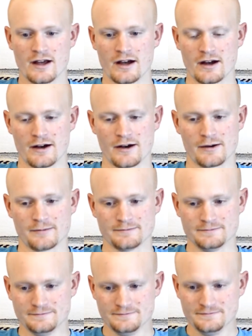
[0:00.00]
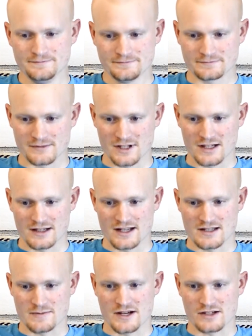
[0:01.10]
And
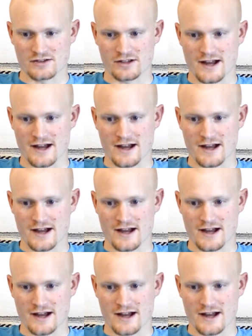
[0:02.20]
that's basically